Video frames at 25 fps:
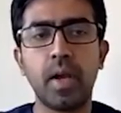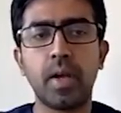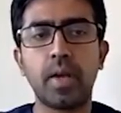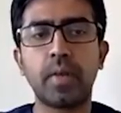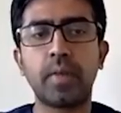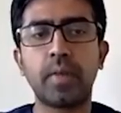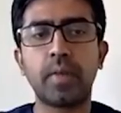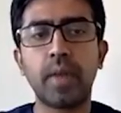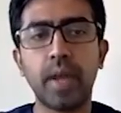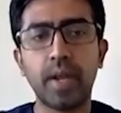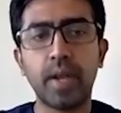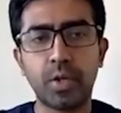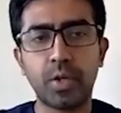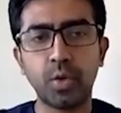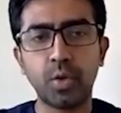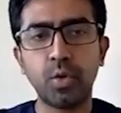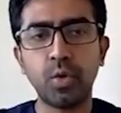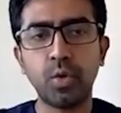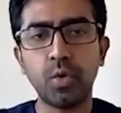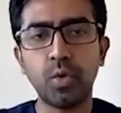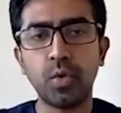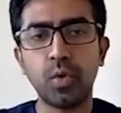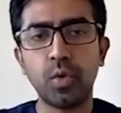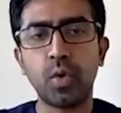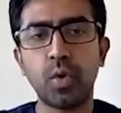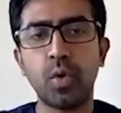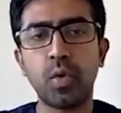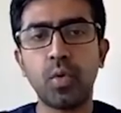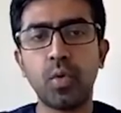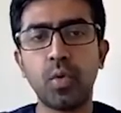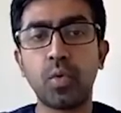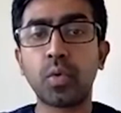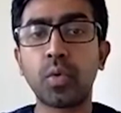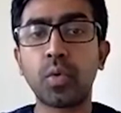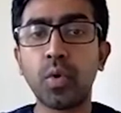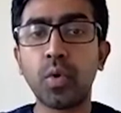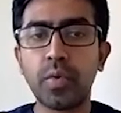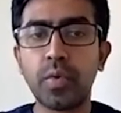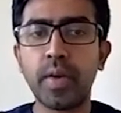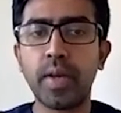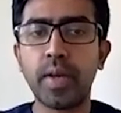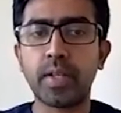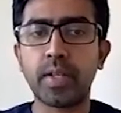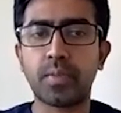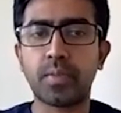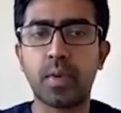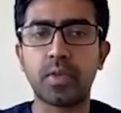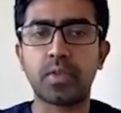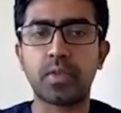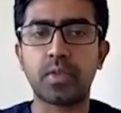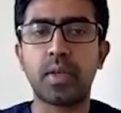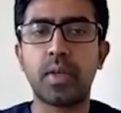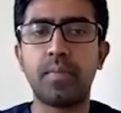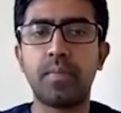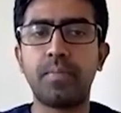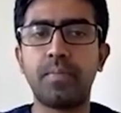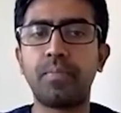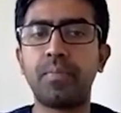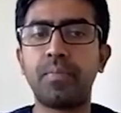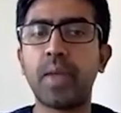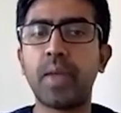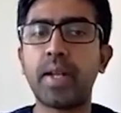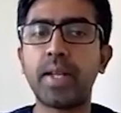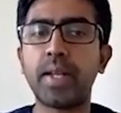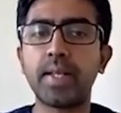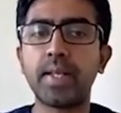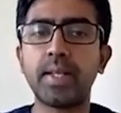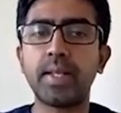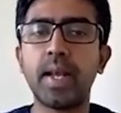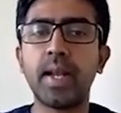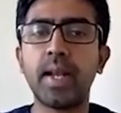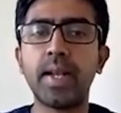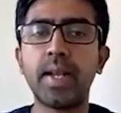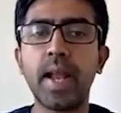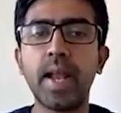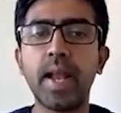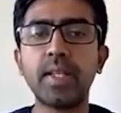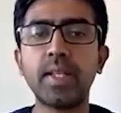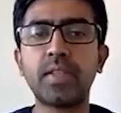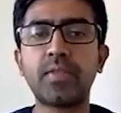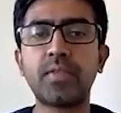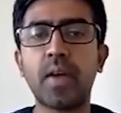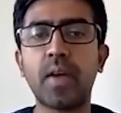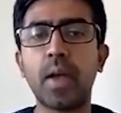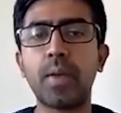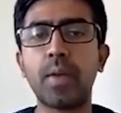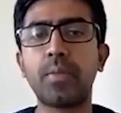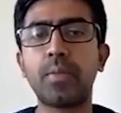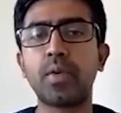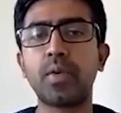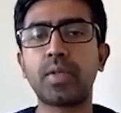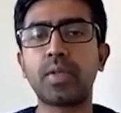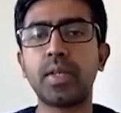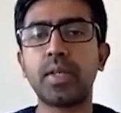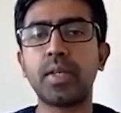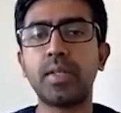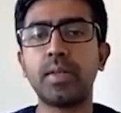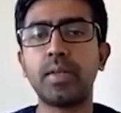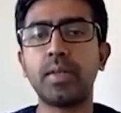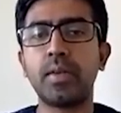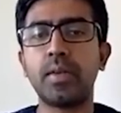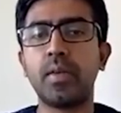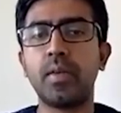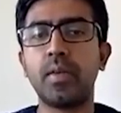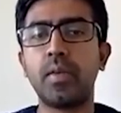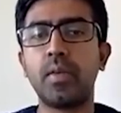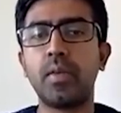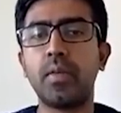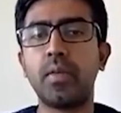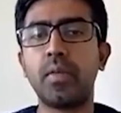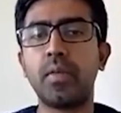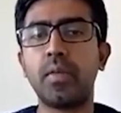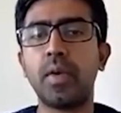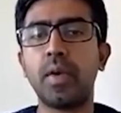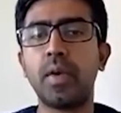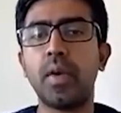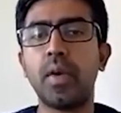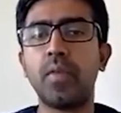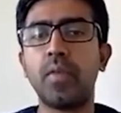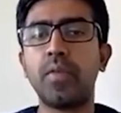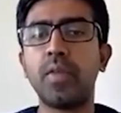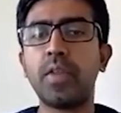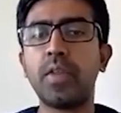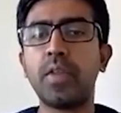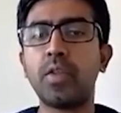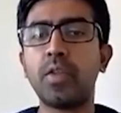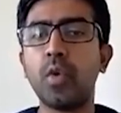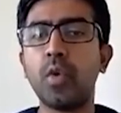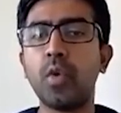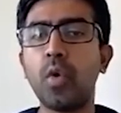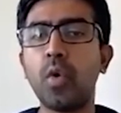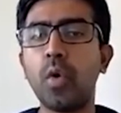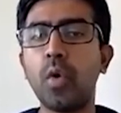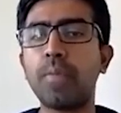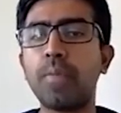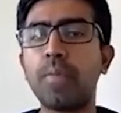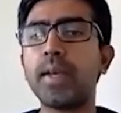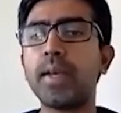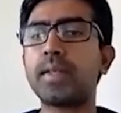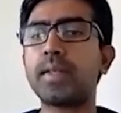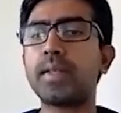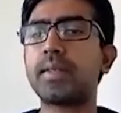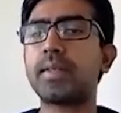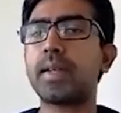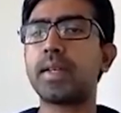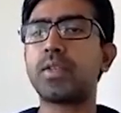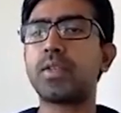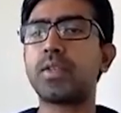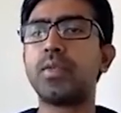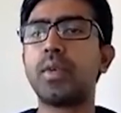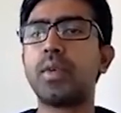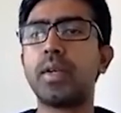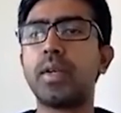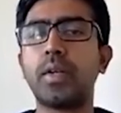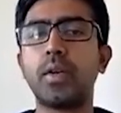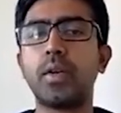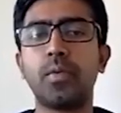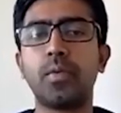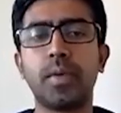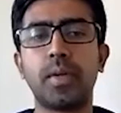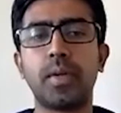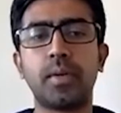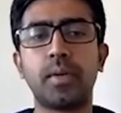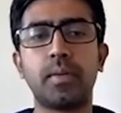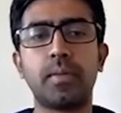Grade 2, good response, that is dense fibrosis with no obvious residual tumor.